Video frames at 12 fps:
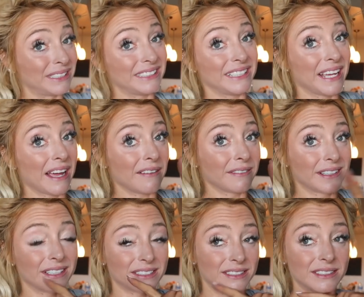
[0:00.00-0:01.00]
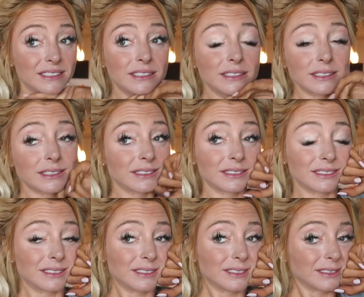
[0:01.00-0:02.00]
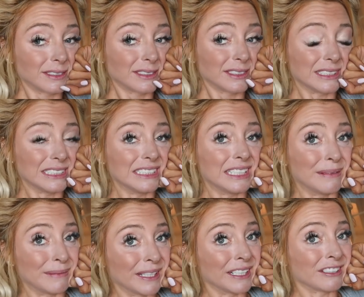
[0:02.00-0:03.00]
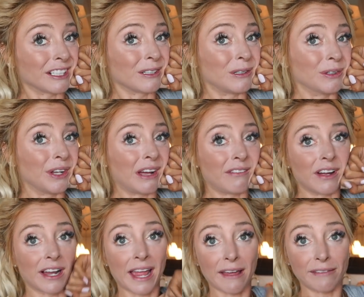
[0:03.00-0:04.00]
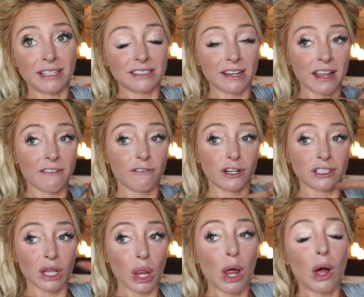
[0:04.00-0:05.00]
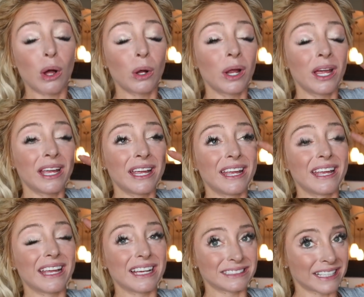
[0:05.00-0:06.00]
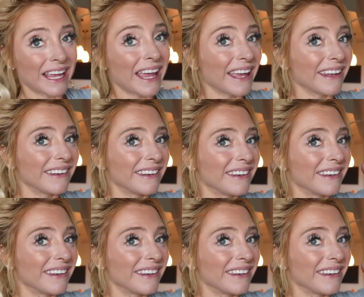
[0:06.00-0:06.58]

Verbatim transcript: but decaf, because I'm gonna try to hold off on caffeine today for as long as I can.